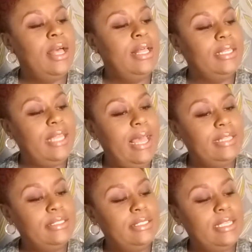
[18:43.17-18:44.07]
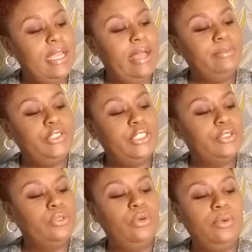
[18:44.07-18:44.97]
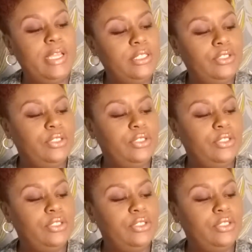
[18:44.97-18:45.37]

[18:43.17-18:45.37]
Lastly, I'm just going